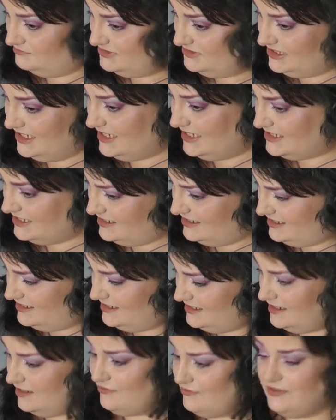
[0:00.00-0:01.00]
dazzling
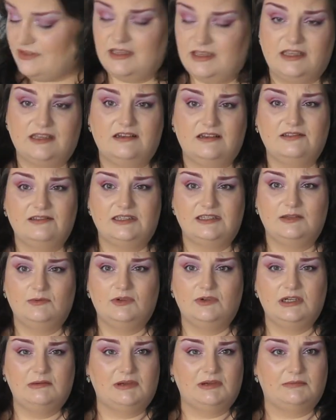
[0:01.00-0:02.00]
enough that they can't see
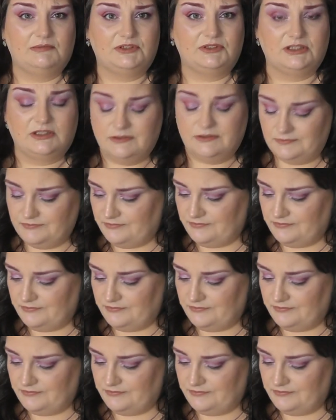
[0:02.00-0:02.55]
what I'm up to.